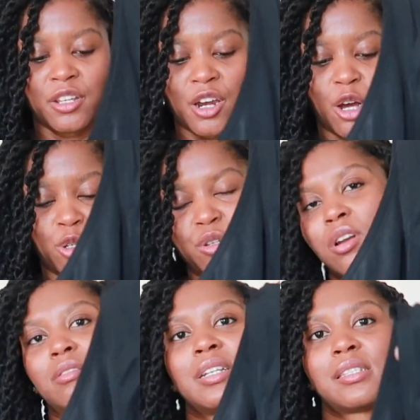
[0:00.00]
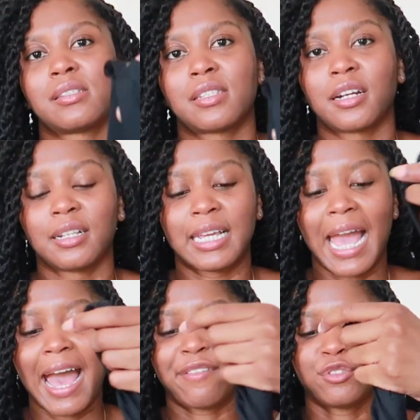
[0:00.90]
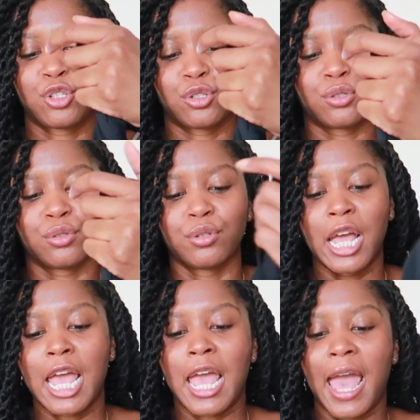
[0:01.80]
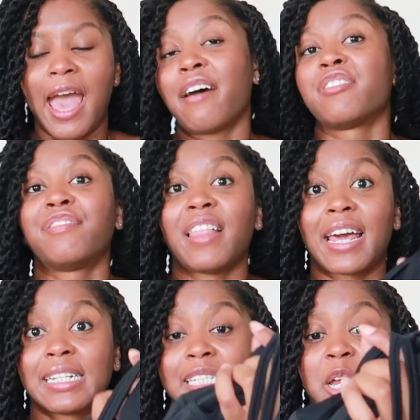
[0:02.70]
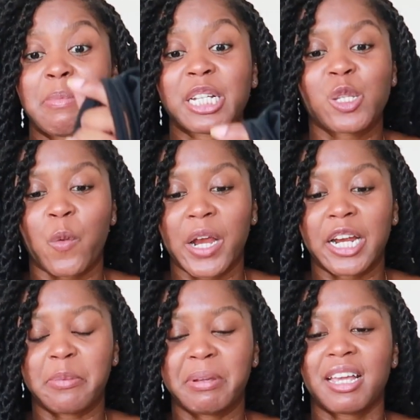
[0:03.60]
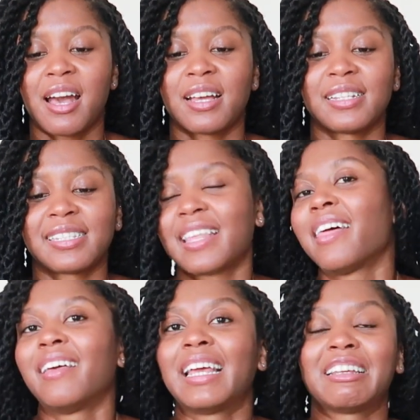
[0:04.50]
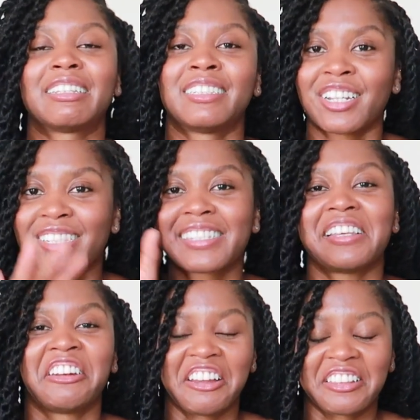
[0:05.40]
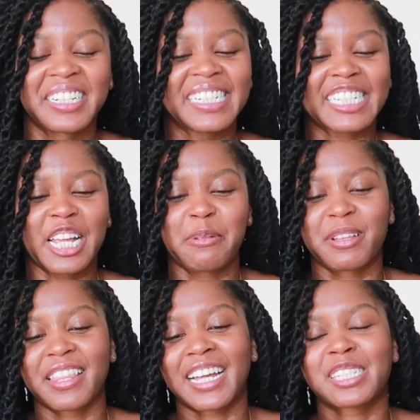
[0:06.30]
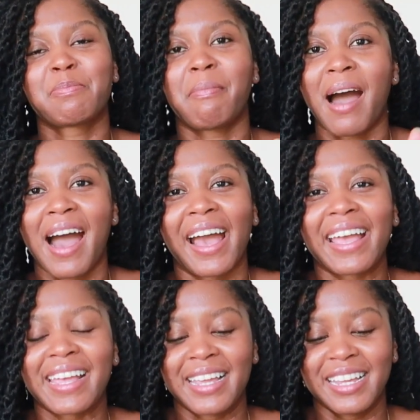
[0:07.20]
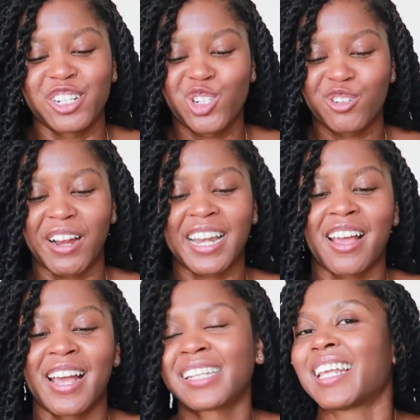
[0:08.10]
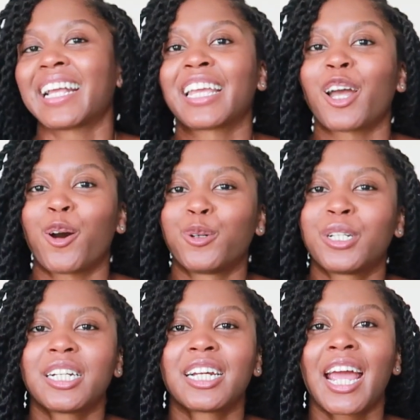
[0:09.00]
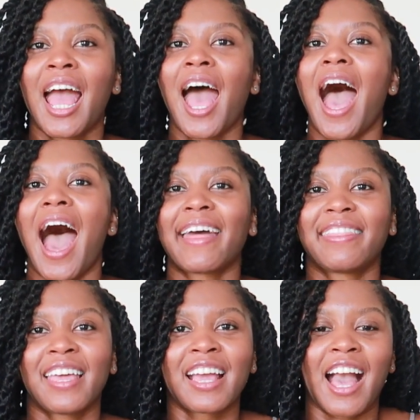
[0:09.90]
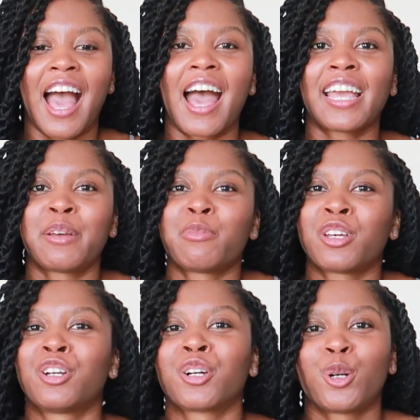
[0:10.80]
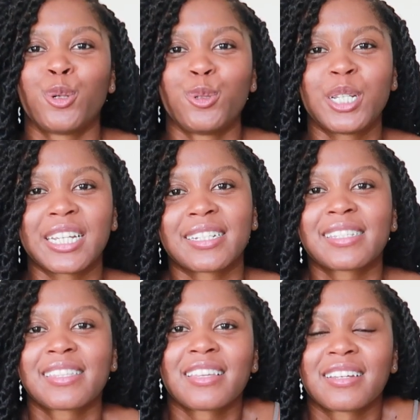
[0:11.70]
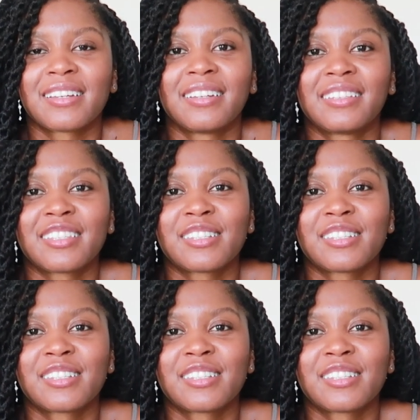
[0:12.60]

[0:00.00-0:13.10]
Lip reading: you know, you don't necessarily have to have the flattest stomach to wear it, because just another disclaimer, that's my issue right now. As I get older, I think I am the girl who gets the